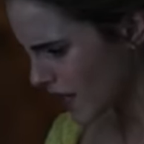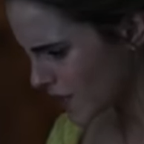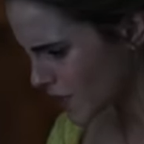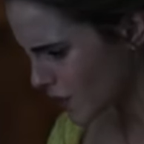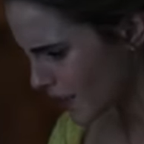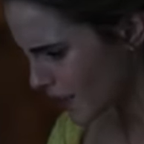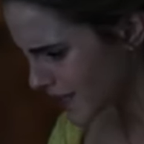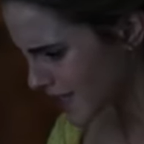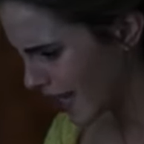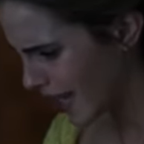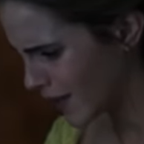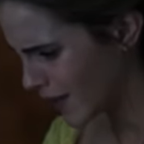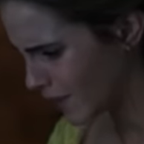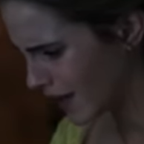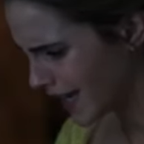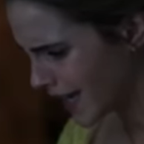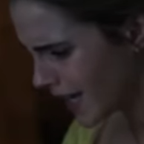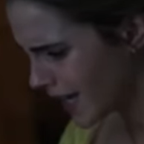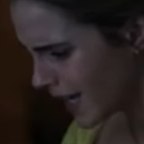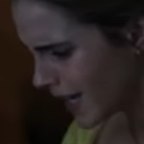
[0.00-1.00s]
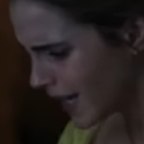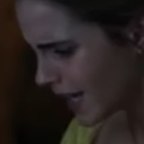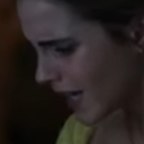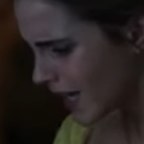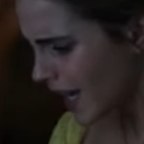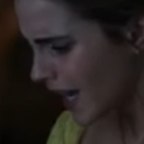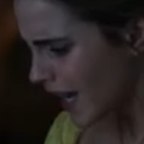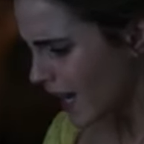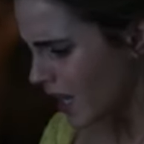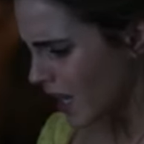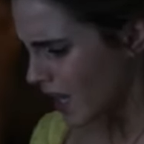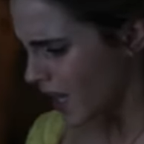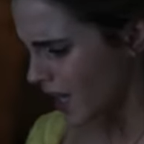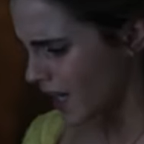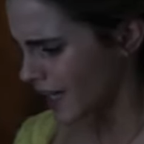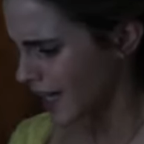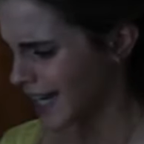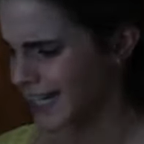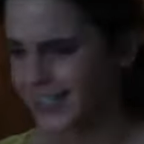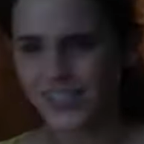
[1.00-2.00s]
are they doing to him? He.
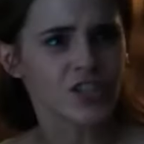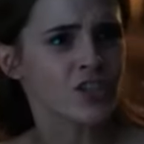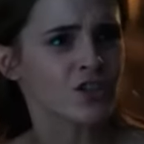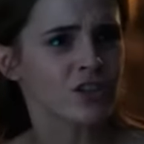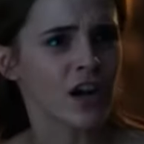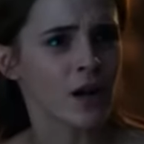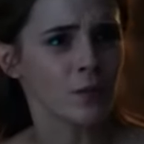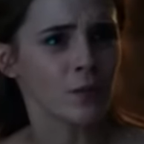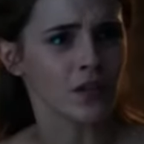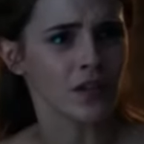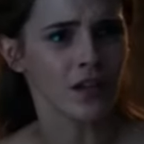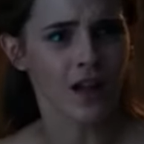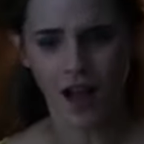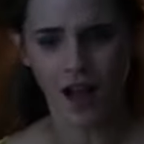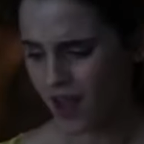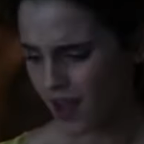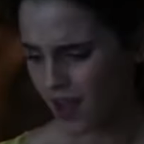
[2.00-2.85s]
He's in trouble.